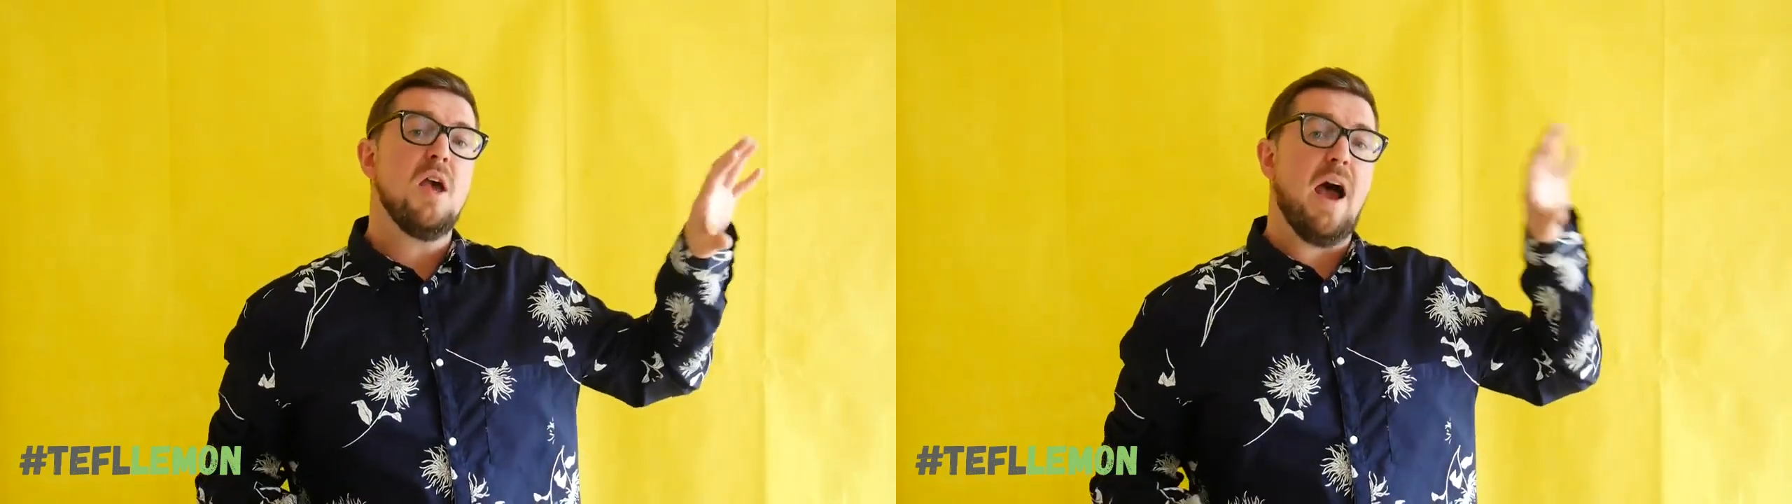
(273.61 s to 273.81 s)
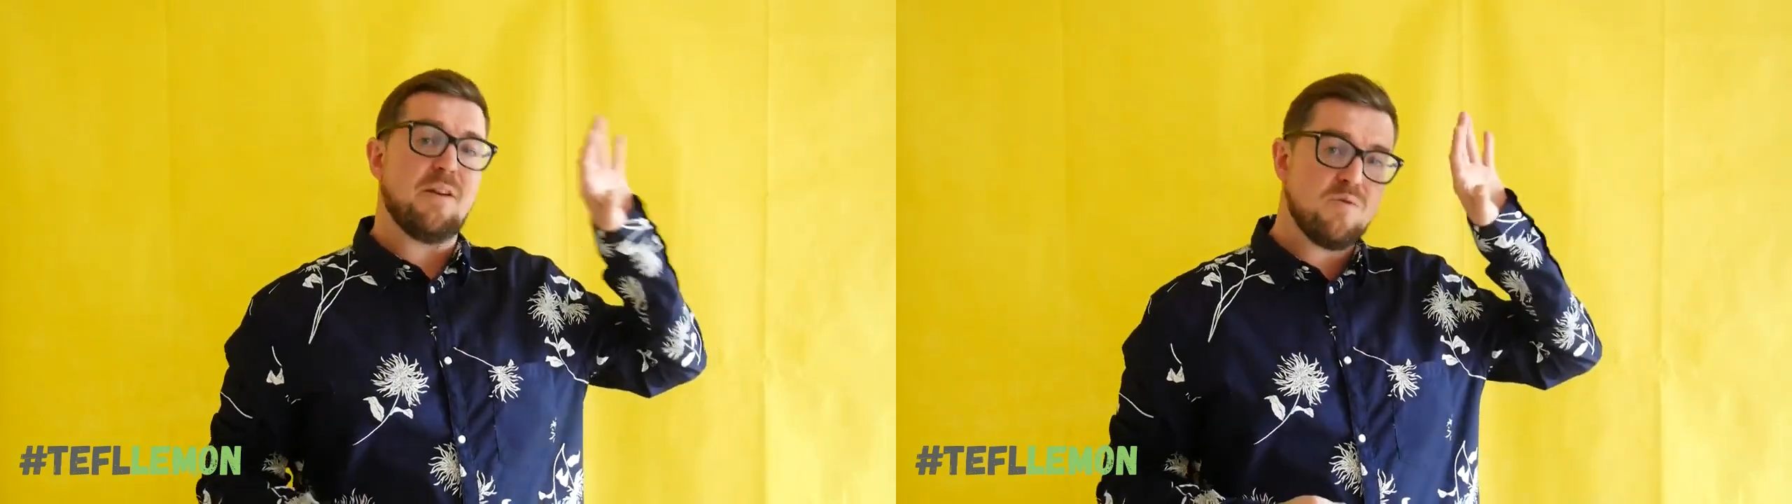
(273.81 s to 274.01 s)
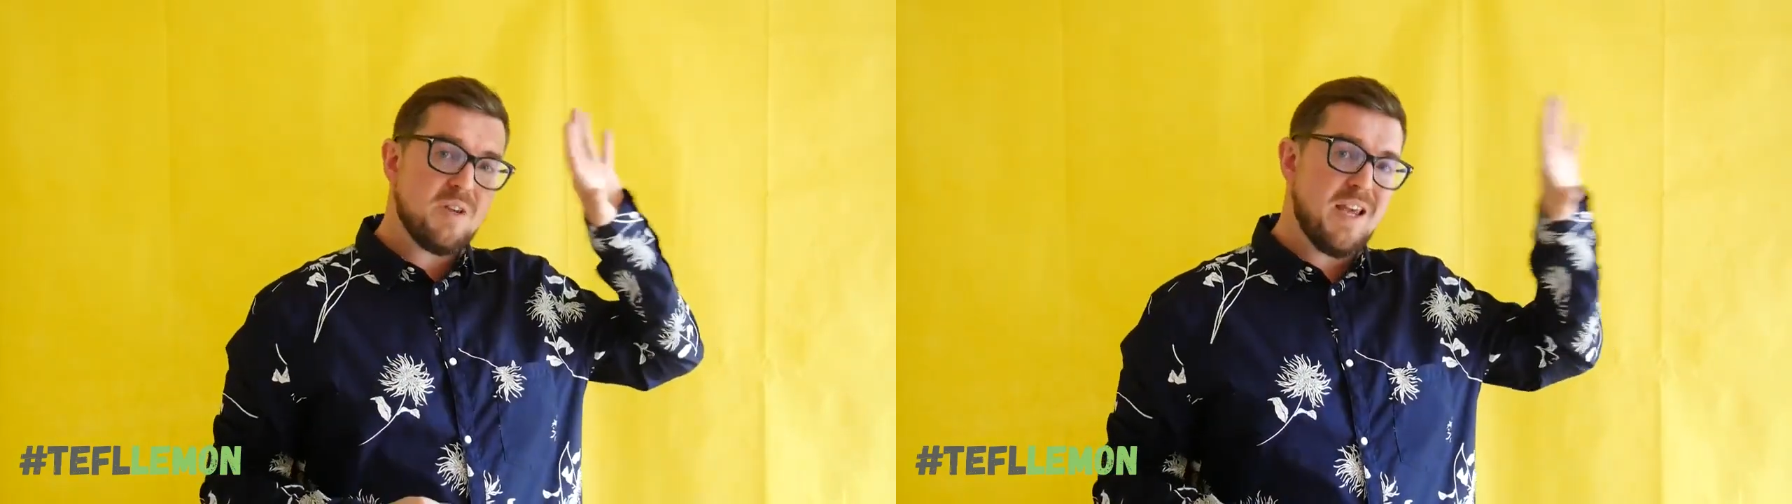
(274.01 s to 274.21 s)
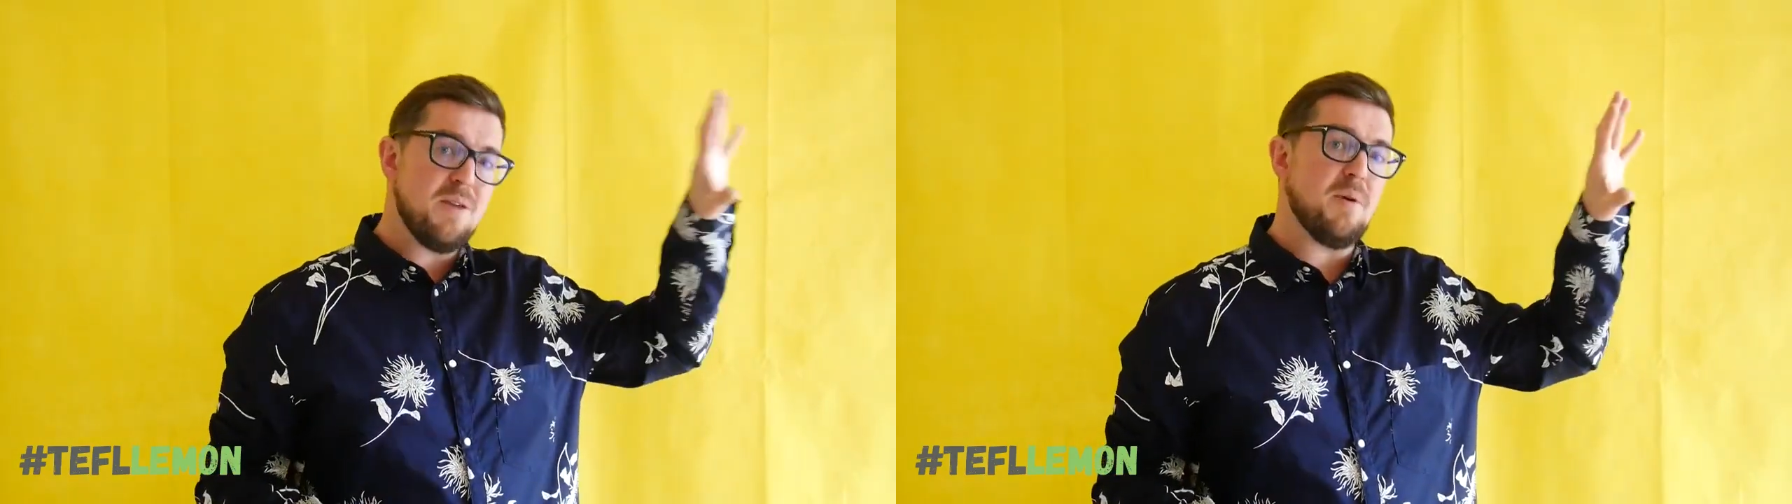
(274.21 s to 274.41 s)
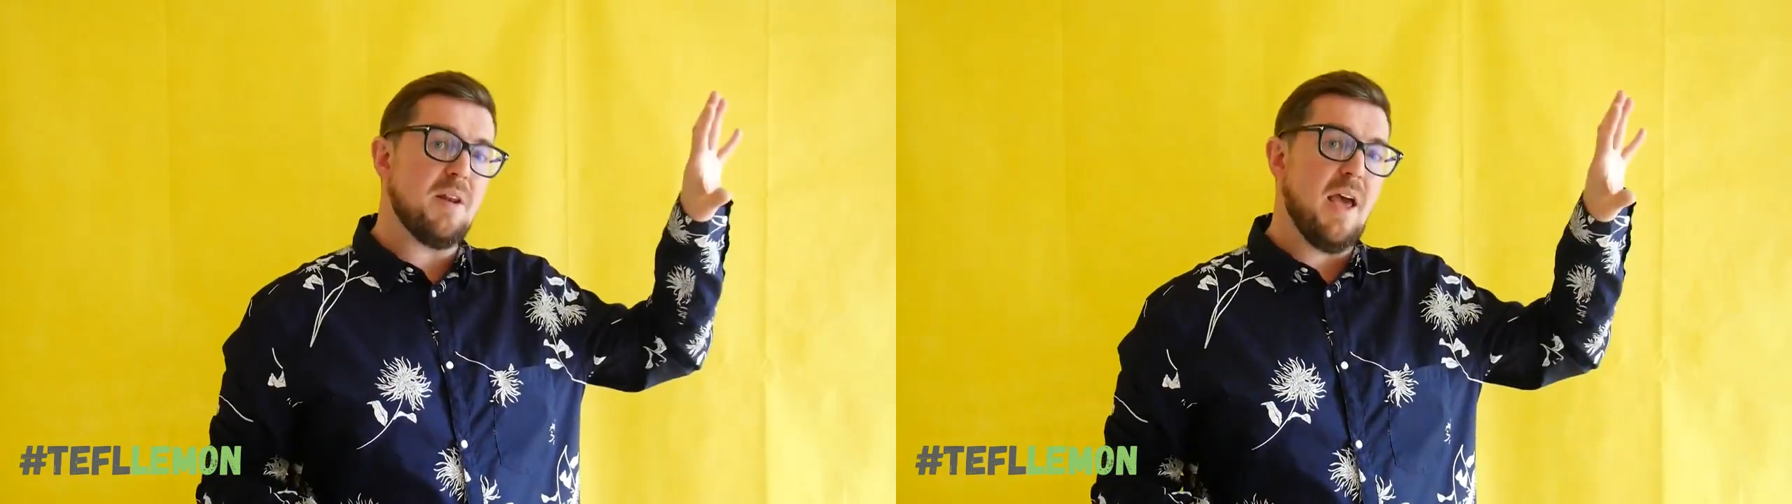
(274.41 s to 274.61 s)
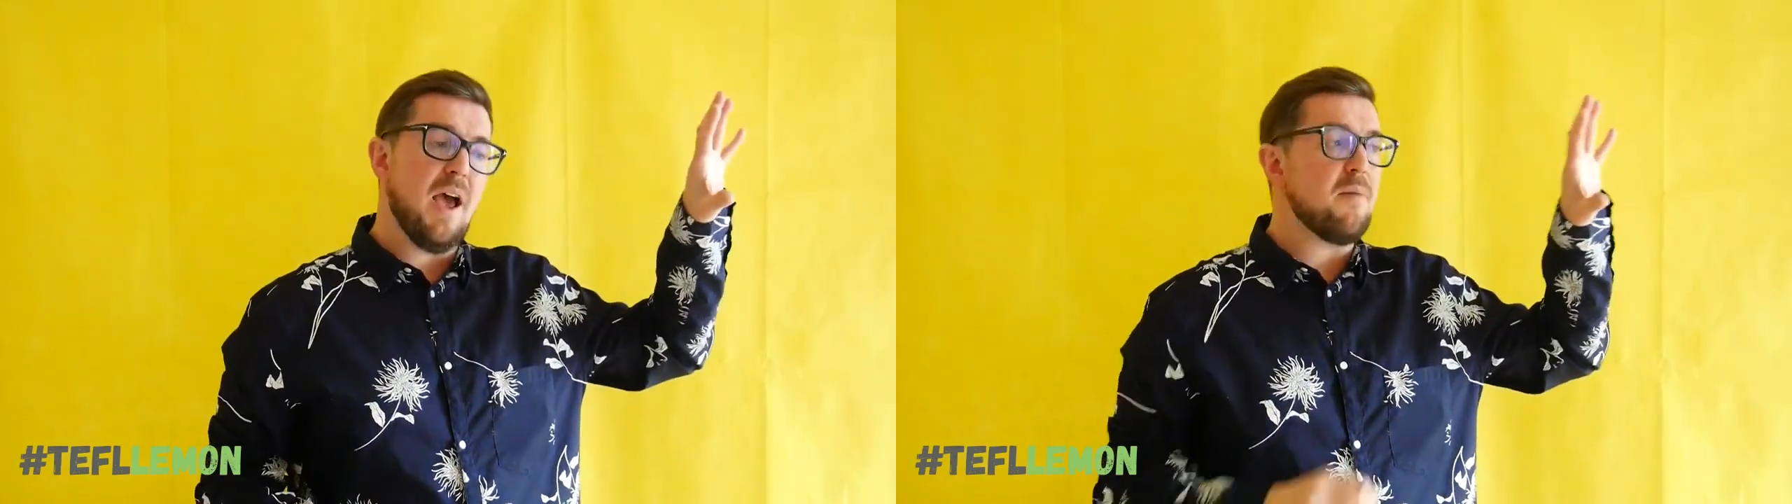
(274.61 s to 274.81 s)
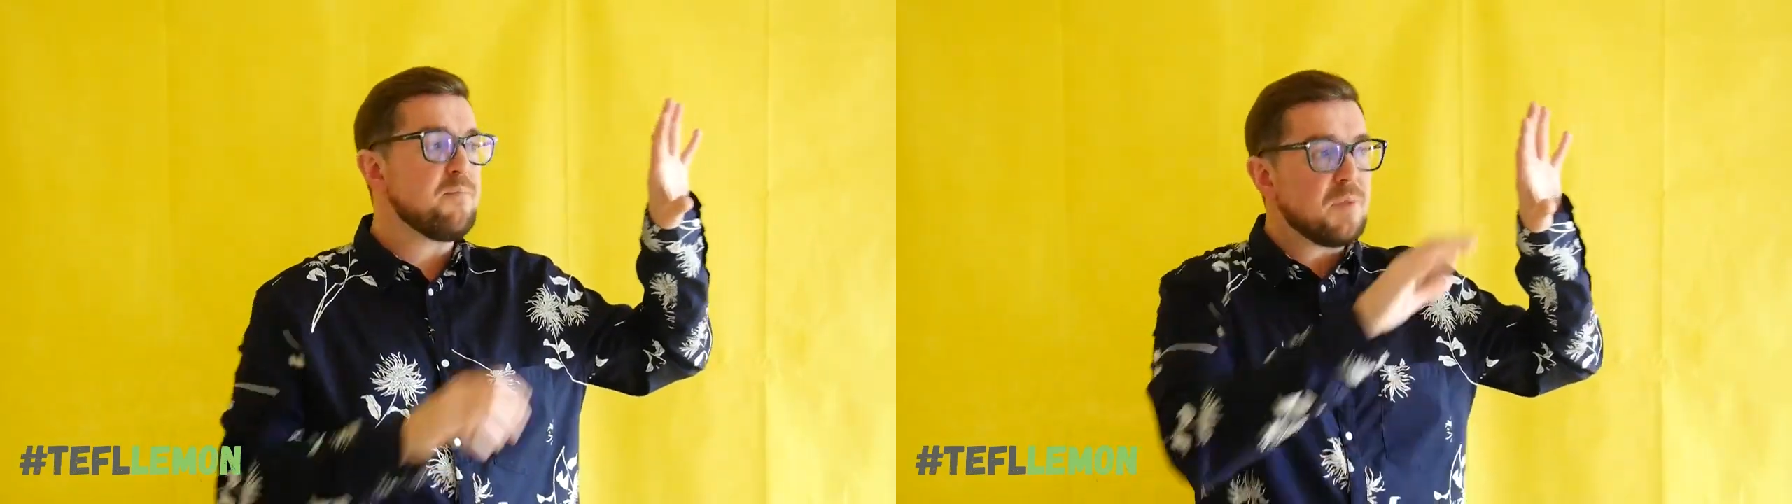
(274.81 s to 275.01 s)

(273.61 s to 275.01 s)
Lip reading: And you keep it there